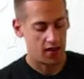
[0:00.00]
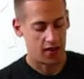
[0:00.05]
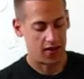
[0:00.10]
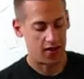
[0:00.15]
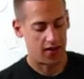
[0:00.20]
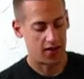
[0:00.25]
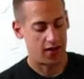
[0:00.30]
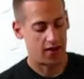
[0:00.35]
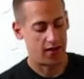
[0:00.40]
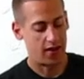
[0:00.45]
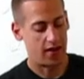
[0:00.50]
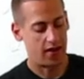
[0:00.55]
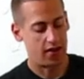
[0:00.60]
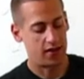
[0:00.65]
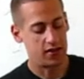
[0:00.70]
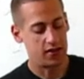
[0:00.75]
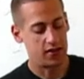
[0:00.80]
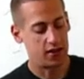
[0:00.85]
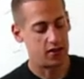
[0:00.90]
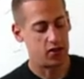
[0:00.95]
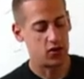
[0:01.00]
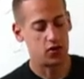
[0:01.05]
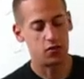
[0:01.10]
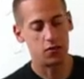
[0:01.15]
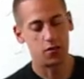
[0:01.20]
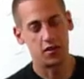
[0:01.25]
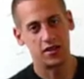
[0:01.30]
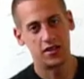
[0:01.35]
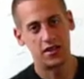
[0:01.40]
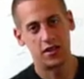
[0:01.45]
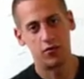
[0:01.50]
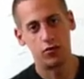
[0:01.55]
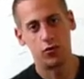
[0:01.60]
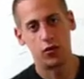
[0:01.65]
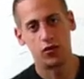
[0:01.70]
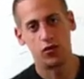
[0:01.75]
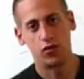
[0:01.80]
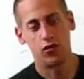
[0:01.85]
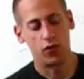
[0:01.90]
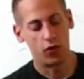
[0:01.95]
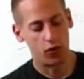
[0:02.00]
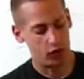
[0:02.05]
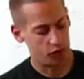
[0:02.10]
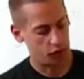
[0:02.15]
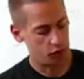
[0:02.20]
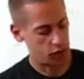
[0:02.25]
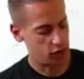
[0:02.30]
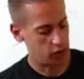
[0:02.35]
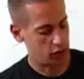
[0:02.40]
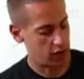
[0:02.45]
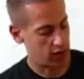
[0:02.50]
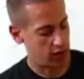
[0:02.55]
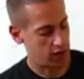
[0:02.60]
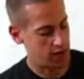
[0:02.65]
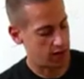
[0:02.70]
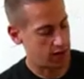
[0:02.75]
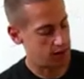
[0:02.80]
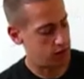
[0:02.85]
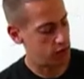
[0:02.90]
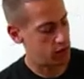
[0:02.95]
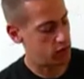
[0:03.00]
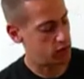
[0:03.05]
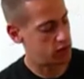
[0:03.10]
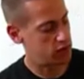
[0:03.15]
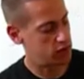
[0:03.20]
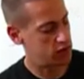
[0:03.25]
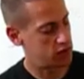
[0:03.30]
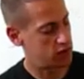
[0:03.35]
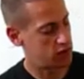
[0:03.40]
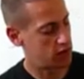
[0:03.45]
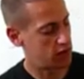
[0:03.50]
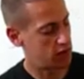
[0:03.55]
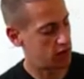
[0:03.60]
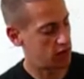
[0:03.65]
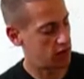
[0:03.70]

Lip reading: I did use my 7.4 volt lipos.